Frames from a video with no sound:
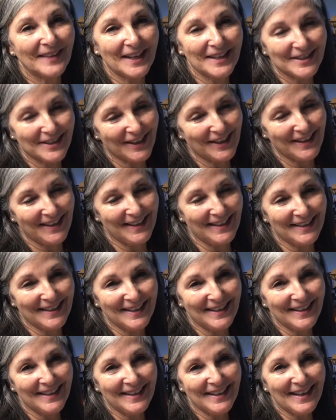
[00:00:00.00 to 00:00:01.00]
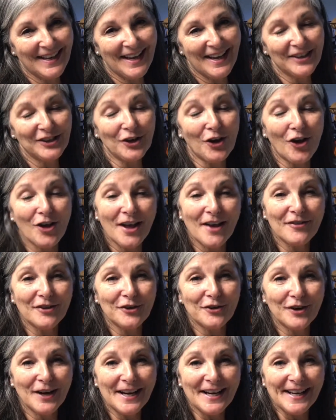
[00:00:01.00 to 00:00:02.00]
Thanks, honey. Y'all have a
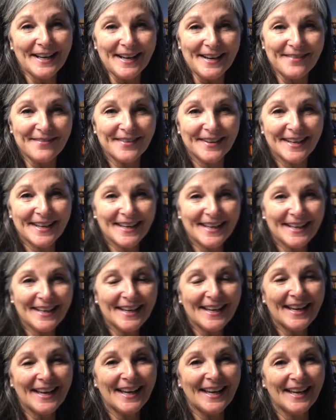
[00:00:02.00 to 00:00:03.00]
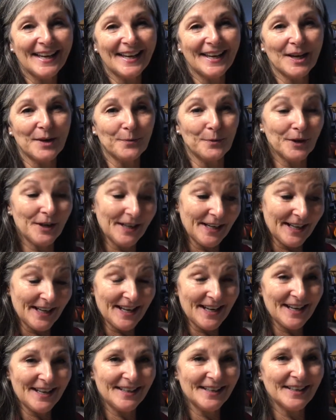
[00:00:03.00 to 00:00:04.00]
great evening, and we're going to
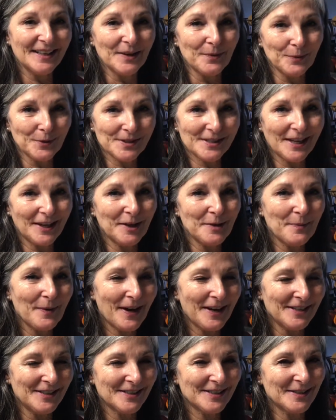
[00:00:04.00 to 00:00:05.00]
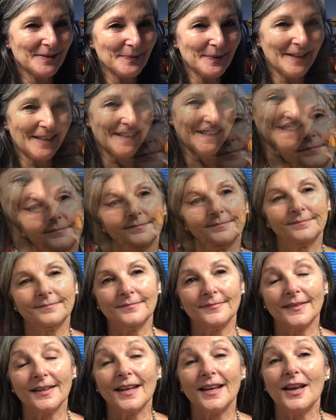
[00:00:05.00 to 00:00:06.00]
eat, and we'll say goodbye in just a minute.
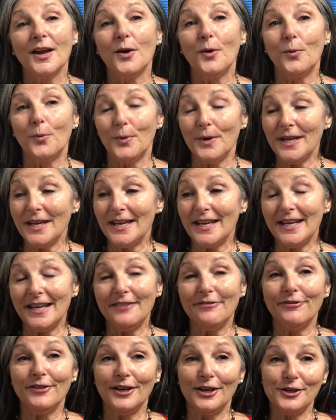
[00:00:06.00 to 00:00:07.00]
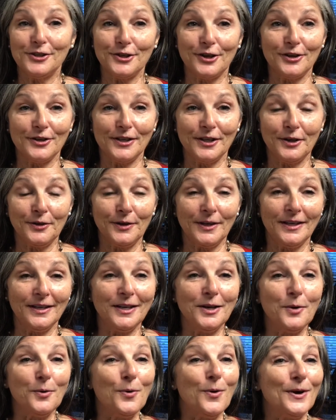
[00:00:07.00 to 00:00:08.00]
We finished our dinner and
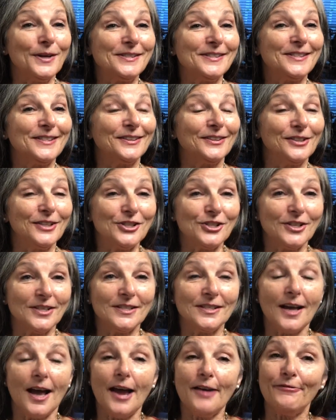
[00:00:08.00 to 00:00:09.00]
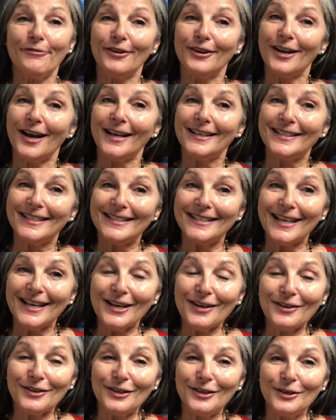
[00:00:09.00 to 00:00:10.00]
it was delicious. I forgot to
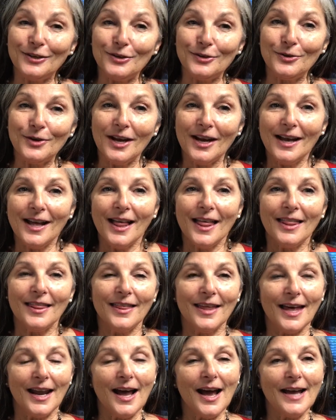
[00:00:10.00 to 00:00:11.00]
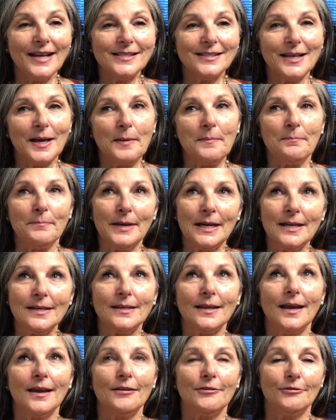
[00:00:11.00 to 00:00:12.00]
tell you that I say
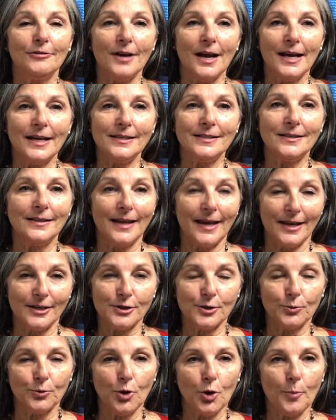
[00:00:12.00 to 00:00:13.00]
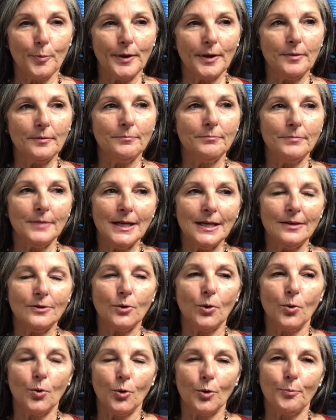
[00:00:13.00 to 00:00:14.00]
meat and rice casserole, but meat
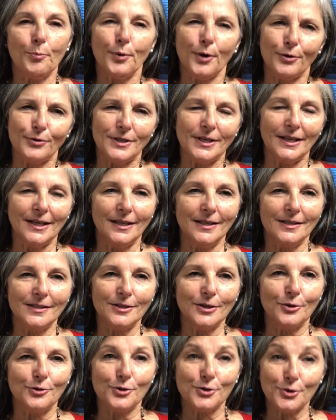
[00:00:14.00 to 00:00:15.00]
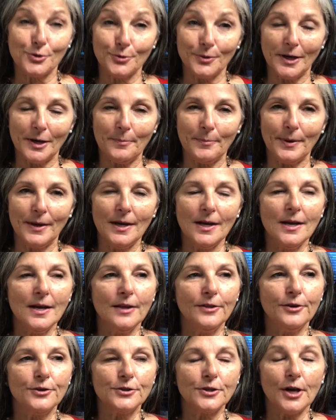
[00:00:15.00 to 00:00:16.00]
or protein. So shrimp.
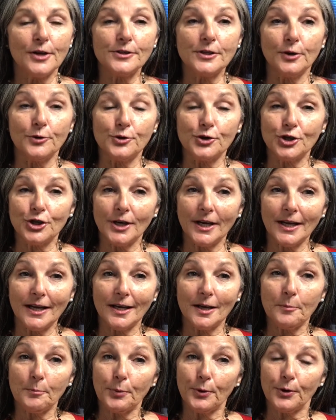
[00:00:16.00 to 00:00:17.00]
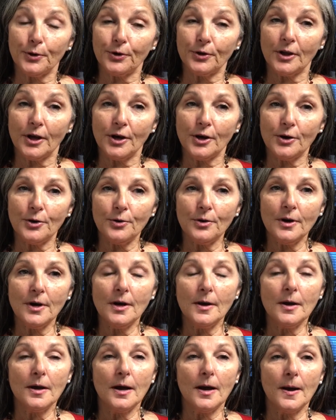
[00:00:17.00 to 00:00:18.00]
There's also chicken perlo,
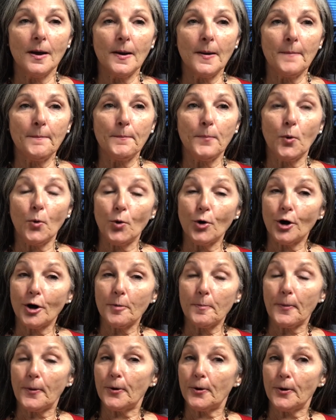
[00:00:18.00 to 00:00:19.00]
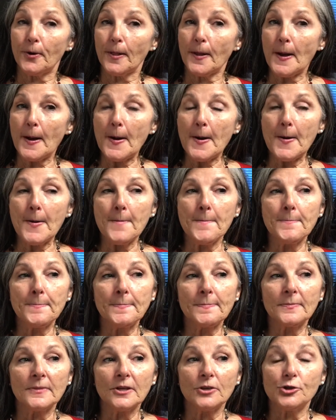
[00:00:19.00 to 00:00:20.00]
pork perlo,
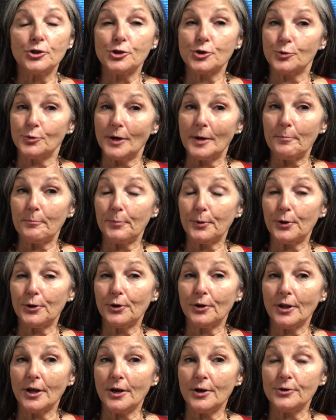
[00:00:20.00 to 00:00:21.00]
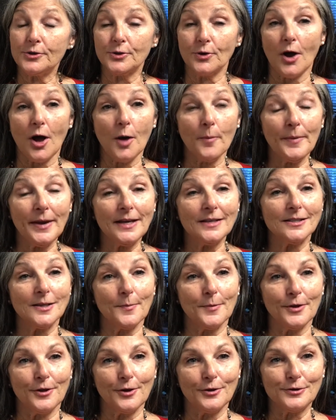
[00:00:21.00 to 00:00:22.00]
shrimp perlo. So I'll make some
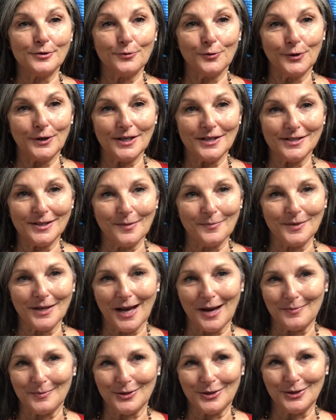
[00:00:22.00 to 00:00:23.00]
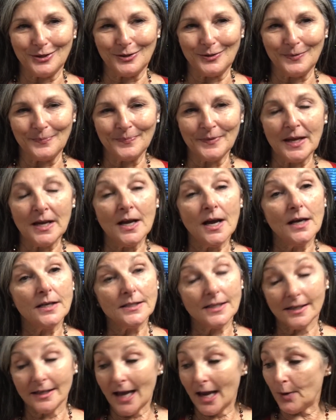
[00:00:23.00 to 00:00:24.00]
of those for you sometime too.
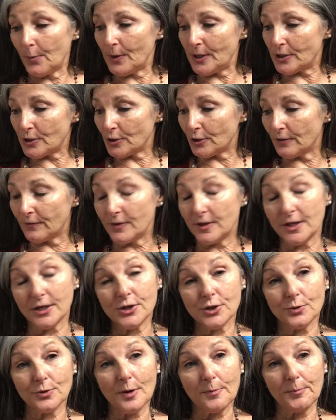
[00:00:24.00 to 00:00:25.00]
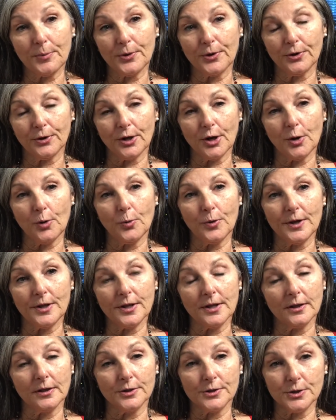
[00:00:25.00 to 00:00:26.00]
Tonight we served this shrimp perlo
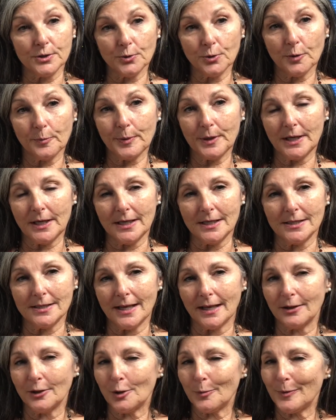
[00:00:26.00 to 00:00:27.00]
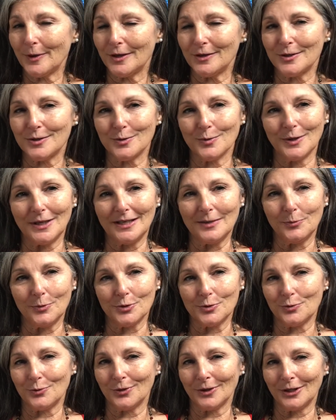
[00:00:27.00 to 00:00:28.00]
with LeSueur peas. That little bit of sweet
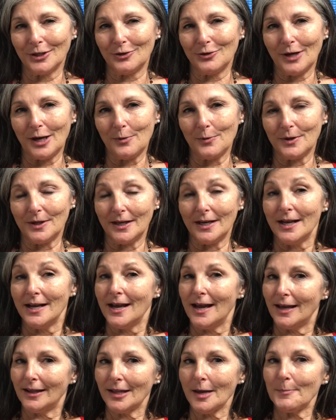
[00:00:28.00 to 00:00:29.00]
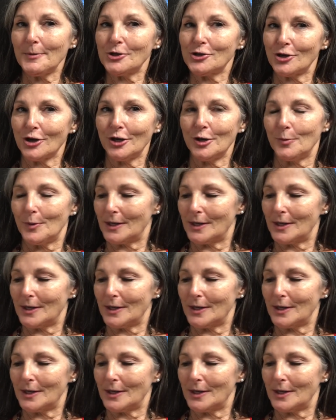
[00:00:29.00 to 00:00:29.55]
was really great with it. And let me show you